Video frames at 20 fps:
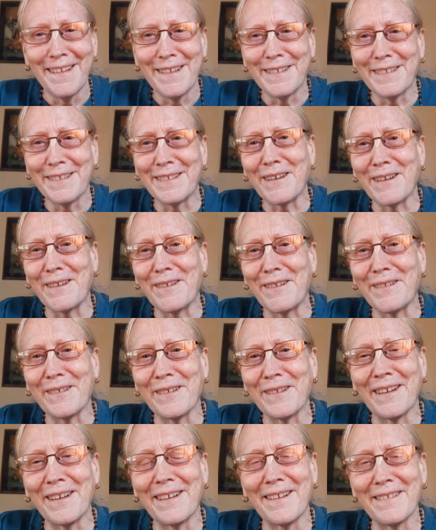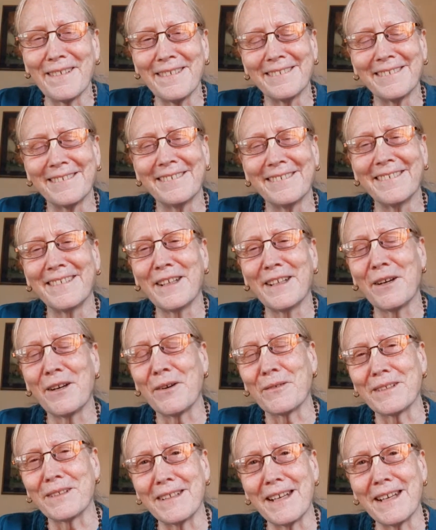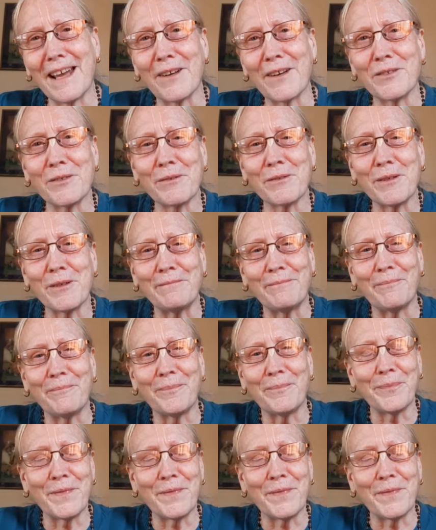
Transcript: So, you know, it's natural.